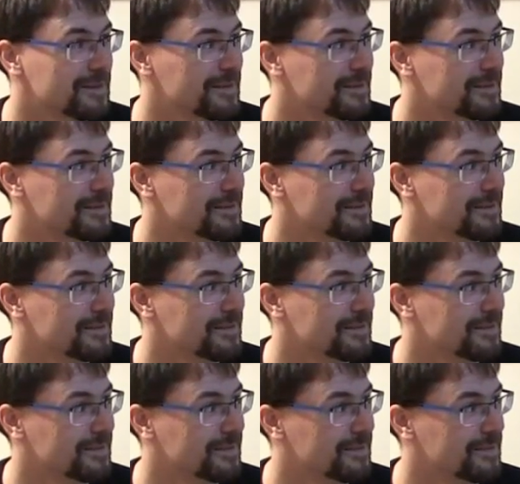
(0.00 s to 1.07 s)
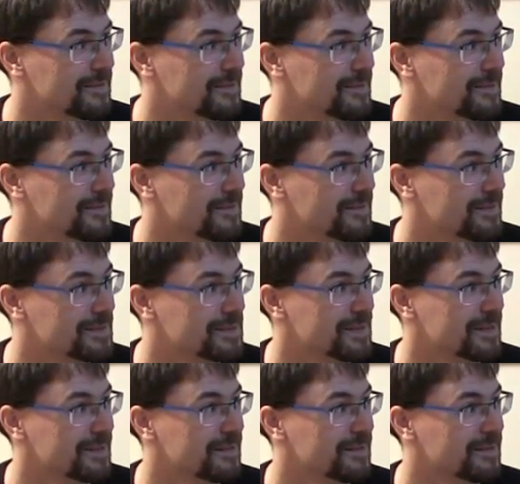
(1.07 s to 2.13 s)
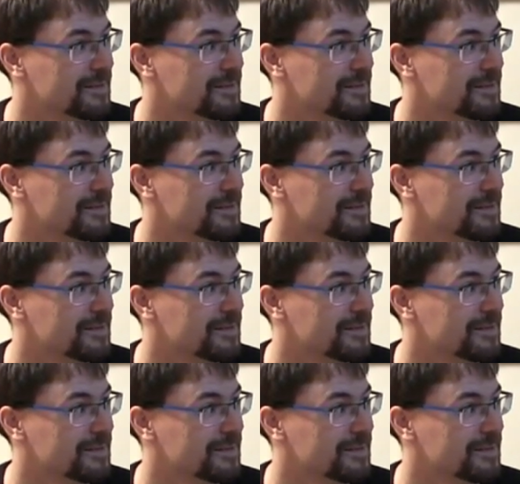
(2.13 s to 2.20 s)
(silent)